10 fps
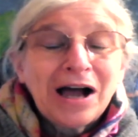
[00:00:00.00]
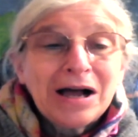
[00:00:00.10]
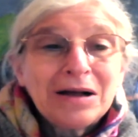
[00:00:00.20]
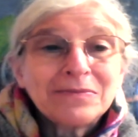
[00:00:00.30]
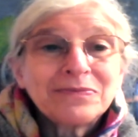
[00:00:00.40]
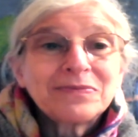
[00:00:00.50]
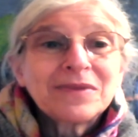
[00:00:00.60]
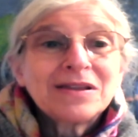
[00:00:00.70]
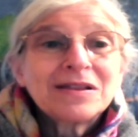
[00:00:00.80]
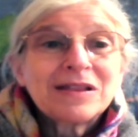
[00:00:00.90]
Um,
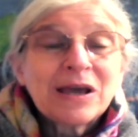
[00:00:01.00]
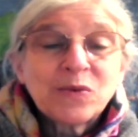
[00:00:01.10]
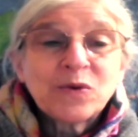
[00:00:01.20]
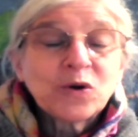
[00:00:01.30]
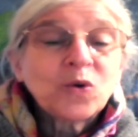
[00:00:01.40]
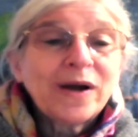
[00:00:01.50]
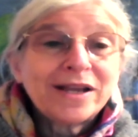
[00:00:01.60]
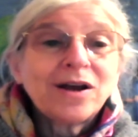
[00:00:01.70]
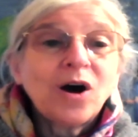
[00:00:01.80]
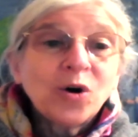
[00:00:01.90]
they were
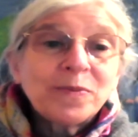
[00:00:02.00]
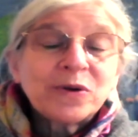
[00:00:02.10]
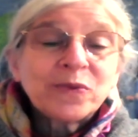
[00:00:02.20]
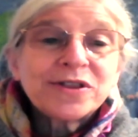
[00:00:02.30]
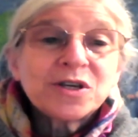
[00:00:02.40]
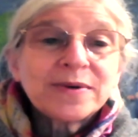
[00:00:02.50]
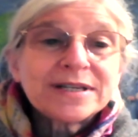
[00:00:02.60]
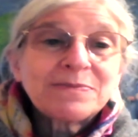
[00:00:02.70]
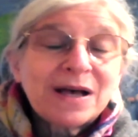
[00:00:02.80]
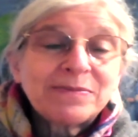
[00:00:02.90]
quite open with the U
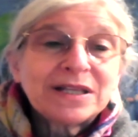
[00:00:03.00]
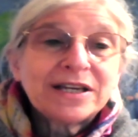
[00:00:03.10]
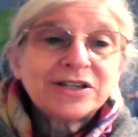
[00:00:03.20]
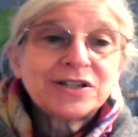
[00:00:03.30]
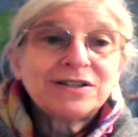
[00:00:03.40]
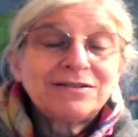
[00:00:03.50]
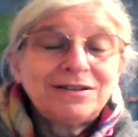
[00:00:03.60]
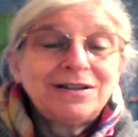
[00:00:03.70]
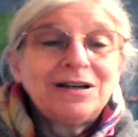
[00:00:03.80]
S population